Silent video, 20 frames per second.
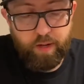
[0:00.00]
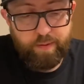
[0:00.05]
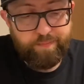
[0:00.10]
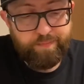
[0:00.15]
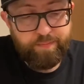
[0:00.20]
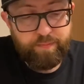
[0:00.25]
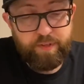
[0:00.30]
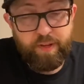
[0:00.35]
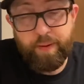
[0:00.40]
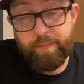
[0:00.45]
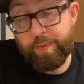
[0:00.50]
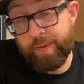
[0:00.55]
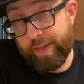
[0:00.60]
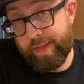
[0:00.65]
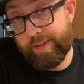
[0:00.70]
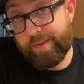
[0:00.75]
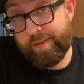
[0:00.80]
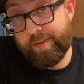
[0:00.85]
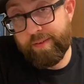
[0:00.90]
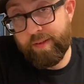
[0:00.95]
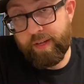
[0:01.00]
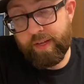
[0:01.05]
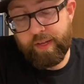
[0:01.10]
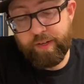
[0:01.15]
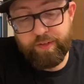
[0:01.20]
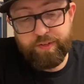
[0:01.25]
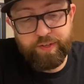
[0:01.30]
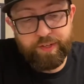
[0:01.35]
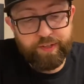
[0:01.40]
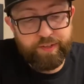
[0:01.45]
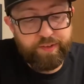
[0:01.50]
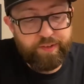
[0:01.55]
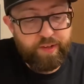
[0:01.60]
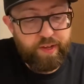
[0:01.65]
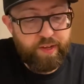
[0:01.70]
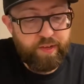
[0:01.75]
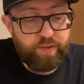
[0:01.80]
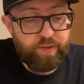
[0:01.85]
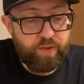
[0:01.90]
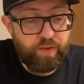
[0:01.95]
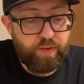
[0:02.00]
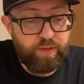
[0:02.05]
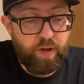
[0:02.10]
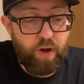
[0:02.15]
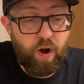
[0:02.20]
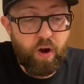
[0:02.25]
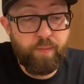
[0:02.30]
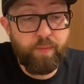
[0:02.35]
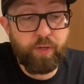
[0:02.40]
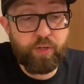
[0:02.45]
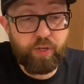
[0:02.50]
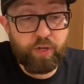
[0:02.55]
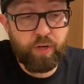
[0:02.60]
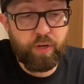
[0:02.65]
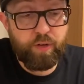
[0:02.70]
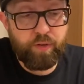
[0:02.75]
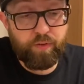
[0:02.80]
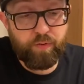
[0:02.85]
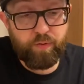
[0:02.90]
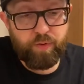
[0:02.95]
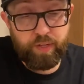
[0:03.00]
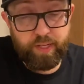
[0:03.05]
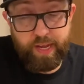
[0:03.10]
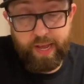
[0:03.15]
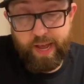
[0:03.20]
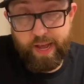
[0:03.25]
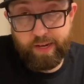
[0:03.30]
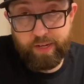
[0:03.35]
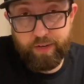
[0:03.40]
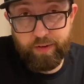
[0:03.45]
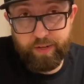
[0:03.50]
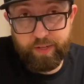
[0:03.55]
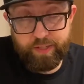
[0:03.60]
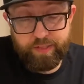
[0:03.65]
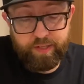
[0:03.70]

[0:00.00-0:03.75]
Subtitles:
templates, I guess you could say. So the armature is really accurate.